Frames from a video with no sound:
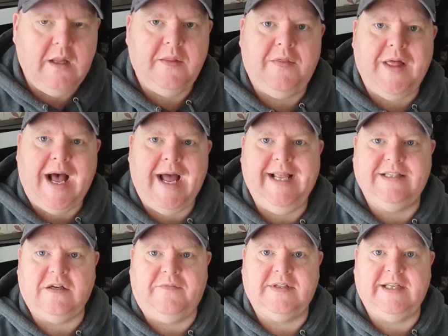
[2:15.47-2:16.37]
that
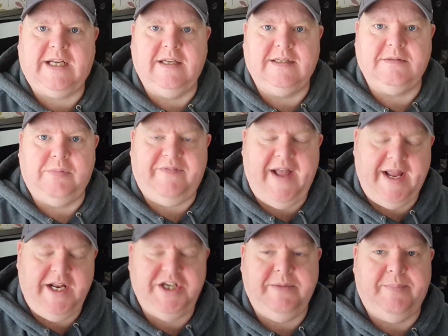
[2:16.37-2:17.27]
is obviously because with
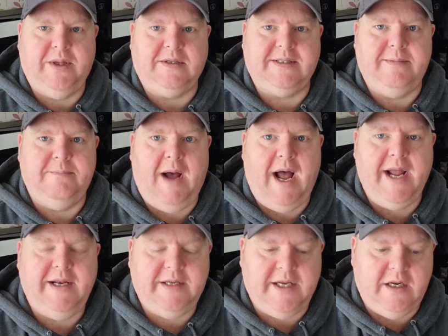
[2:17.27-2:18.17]
energy bills in
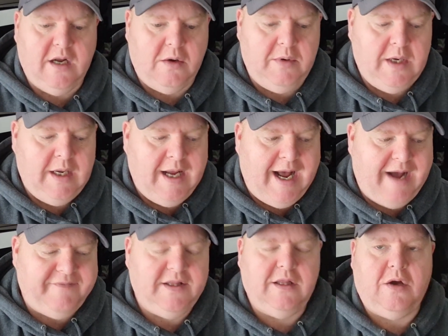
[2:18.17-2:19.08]
mind, you know,
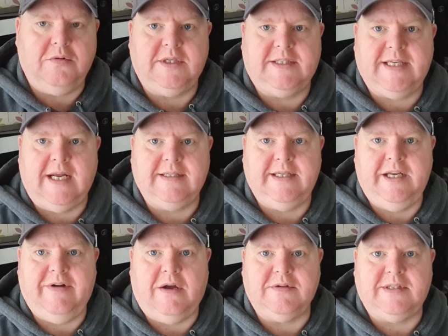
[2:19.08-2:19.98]
having loads of tanks in
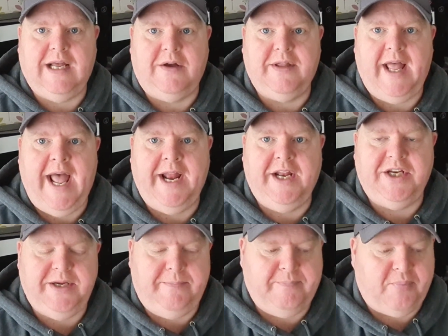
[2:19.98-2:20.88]
your house now,
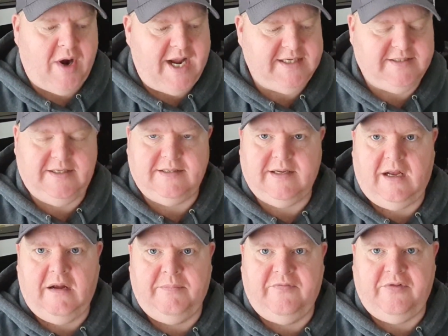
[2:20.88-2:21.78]
energy prices
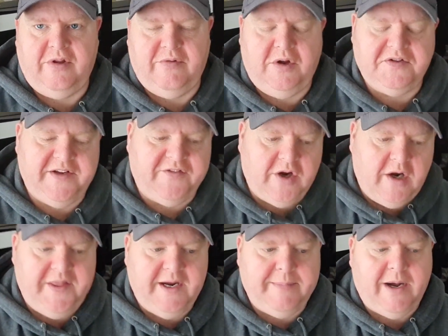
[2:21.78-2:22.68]
are through the roof. So you've got to
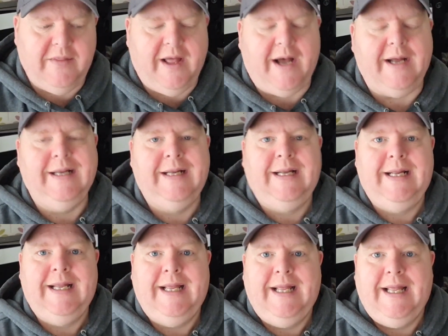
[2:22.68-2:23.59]
think about that.
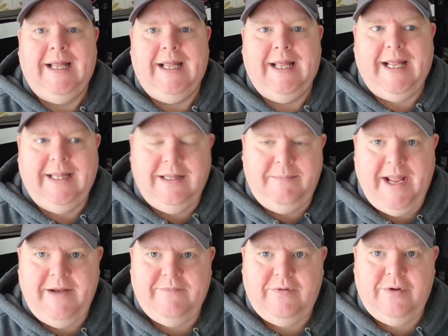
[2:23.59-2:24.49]
In the
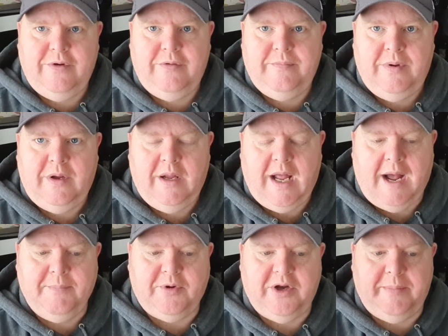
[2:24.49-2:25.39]
main room,
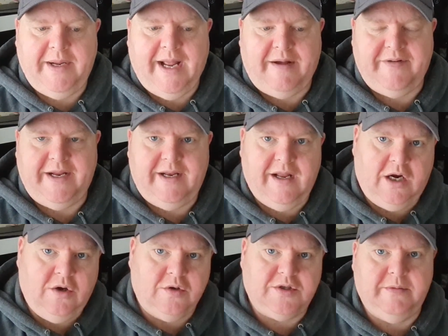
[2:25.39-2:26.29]
I'm going to be having a
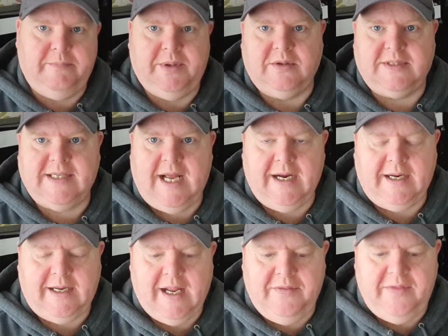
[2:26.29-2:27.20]
custom built
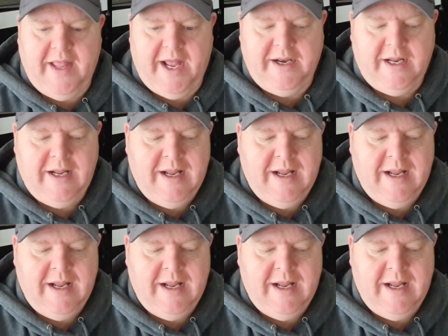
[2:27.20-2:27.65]
tank. And then